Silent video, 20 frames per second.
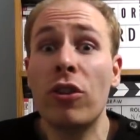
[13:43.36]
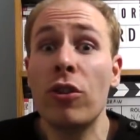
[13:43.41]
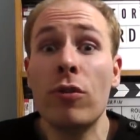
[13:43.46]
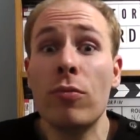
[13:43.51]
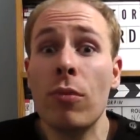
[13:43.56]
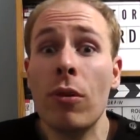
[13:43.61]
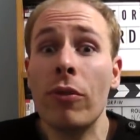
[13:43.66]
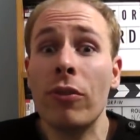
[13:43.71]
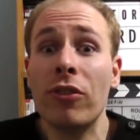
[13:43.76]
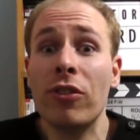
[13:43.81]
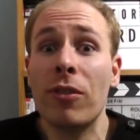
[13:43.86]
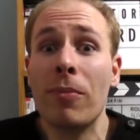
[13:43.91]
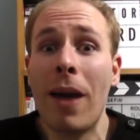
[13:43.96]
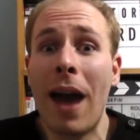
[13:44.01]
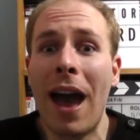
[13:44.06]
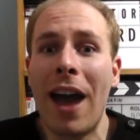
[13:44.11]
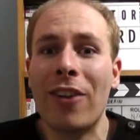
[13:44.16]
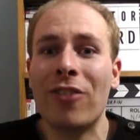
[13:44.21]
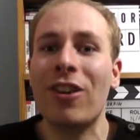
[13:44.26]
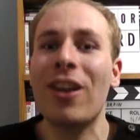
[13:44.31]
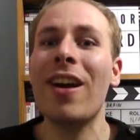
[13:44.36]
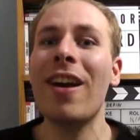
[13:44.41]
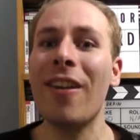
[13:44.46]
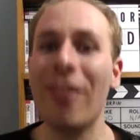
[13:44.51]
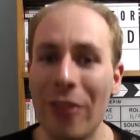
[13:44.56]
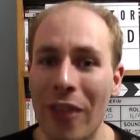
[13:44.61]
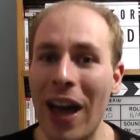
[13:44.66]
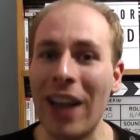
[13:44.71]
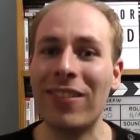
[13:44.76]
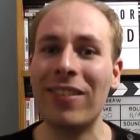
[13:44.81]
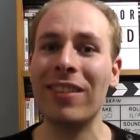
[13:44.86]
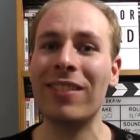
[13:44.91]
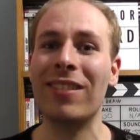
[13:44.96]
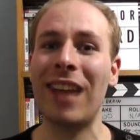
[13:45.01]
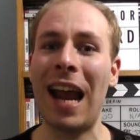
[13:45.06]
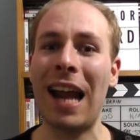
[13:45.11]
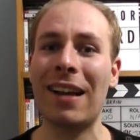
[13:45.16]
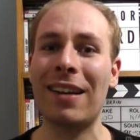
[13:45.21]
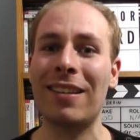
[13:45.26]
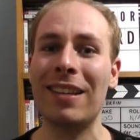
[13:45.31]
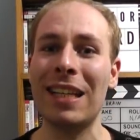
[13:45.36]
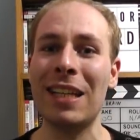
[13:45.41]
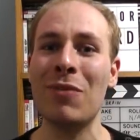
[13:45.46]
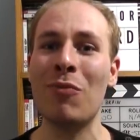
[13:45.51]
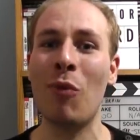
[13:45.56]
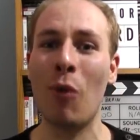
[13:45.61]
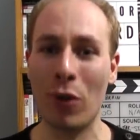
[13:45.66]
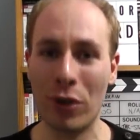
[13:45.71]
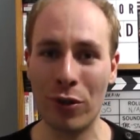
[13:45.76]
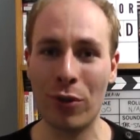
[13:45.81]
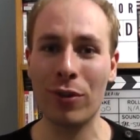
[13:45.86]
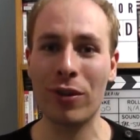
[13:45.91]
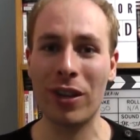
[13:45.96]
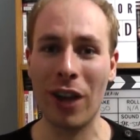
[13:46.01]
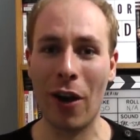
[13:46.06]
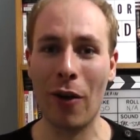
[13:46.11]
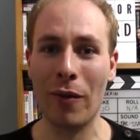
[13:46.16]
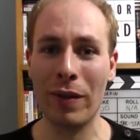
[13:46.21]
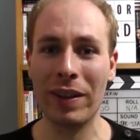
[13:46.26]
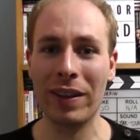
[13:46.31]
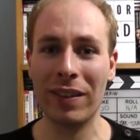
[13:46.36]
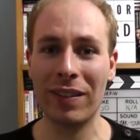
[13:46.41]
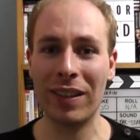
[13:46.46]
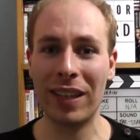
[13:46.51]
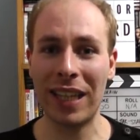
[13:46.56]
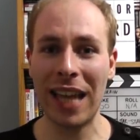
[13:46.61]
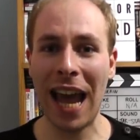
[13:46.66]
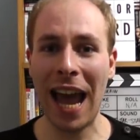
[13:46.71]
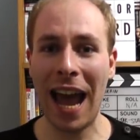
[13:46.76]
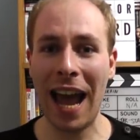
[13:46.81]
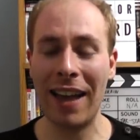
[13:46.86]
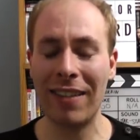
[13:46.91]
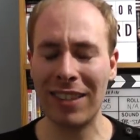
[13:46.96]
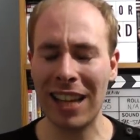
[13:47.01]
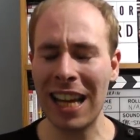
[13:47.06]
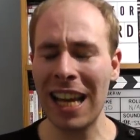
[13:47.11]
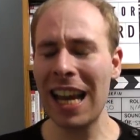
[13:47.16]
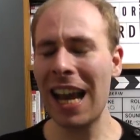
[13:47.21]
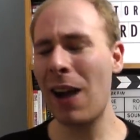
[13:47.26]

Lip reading: II monster mash, that's exactly what you're going to get.